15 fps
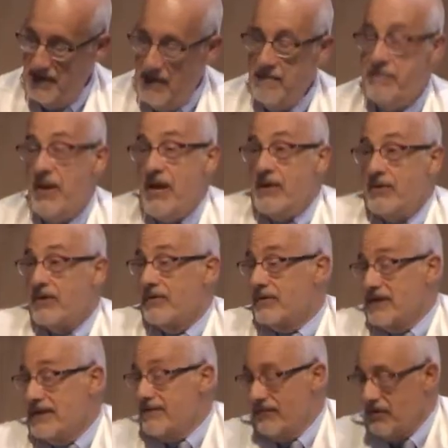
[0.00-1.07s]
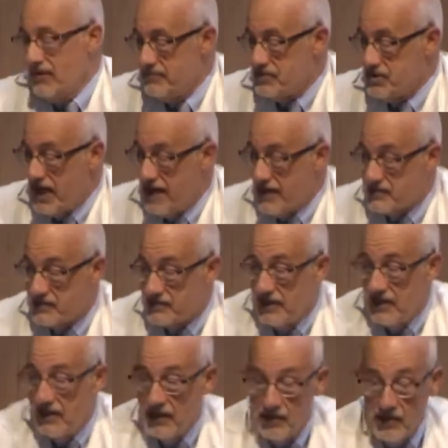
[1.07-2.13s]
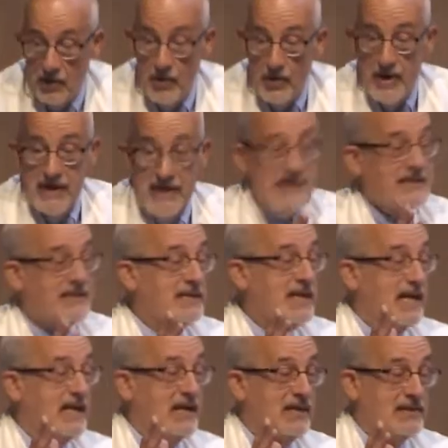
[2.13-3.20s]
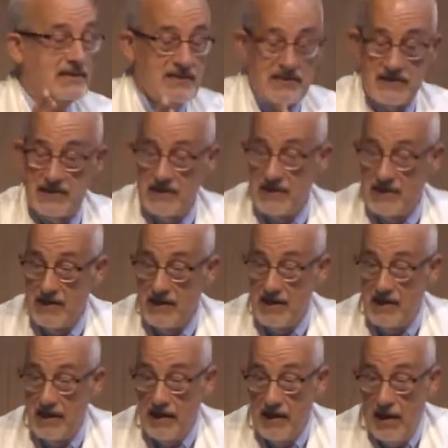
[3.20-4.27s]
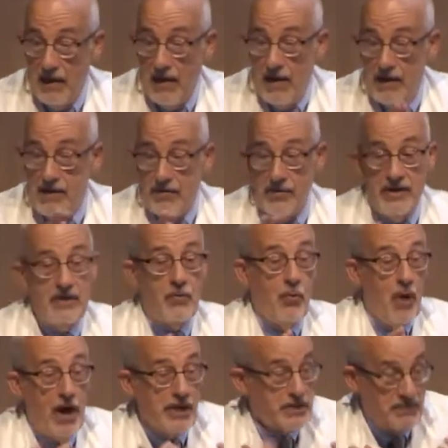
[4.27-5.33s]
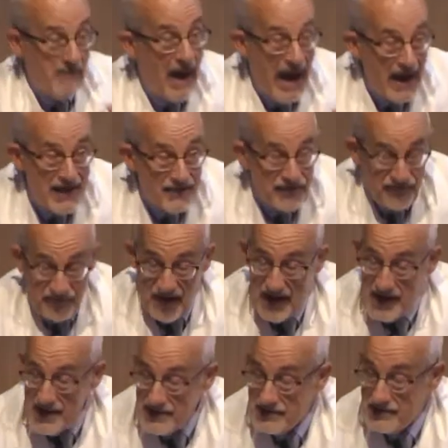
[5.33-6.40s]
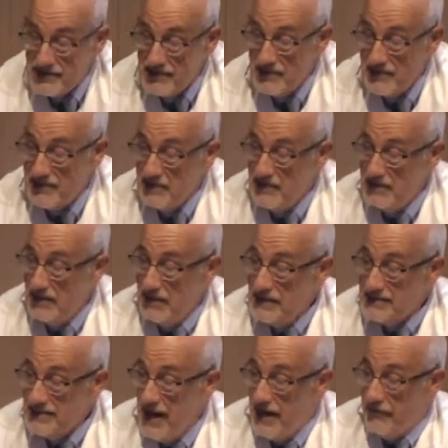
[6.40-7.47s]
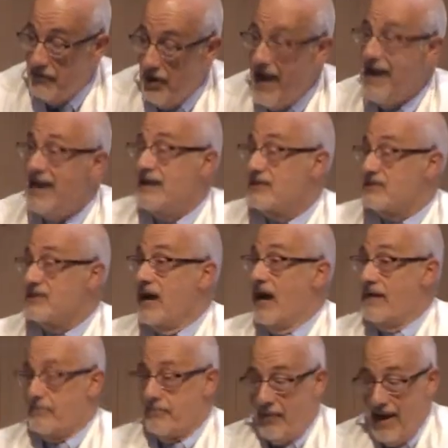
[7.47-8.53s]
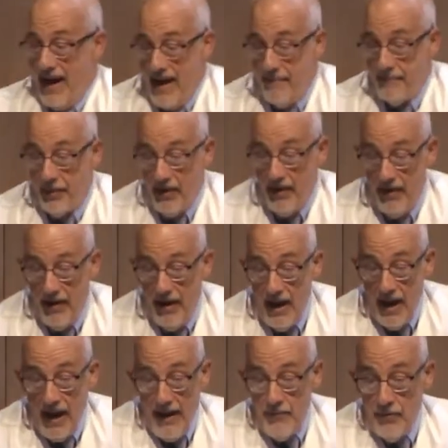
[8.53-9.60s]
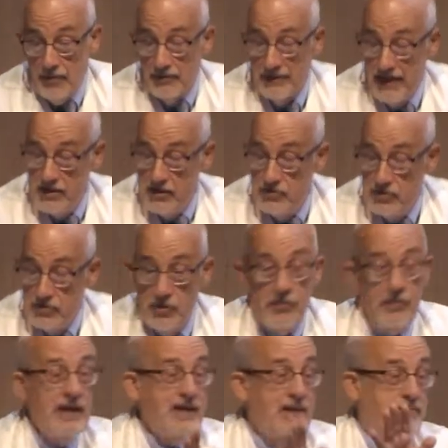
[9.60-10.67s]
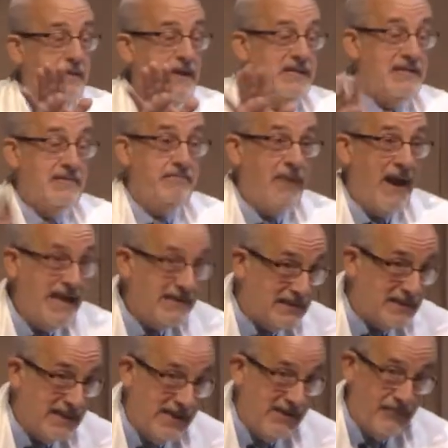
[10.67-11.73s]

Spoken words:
Peter even objects. Lord, he says, are you going to wash my feet? It's not right. It's not proper. I won't let you do it. It'd be debasing